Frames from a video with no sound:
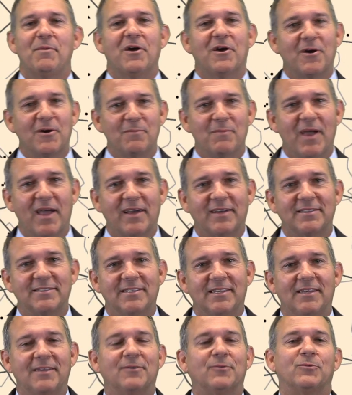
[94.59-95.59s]
Eric
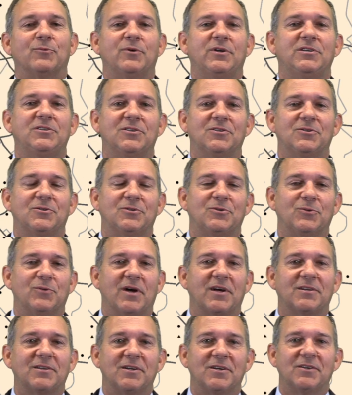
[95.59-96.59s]
Maxey, Regional
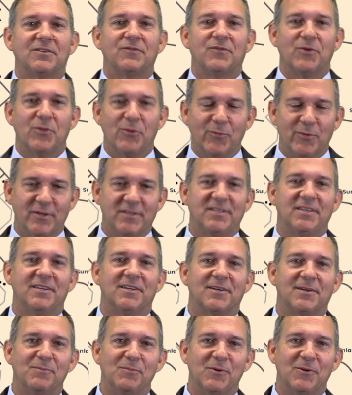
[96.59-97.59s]
Director for the
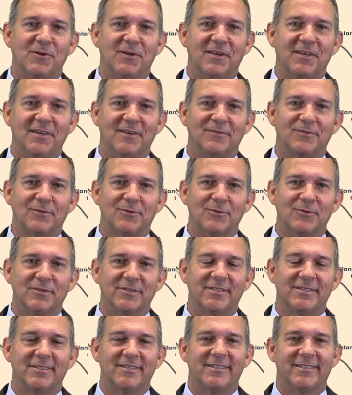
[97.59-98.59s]
Reseda Community of
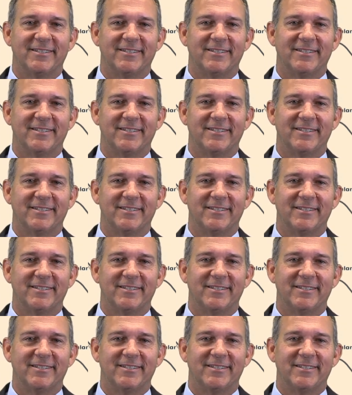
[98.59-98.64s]
Schools.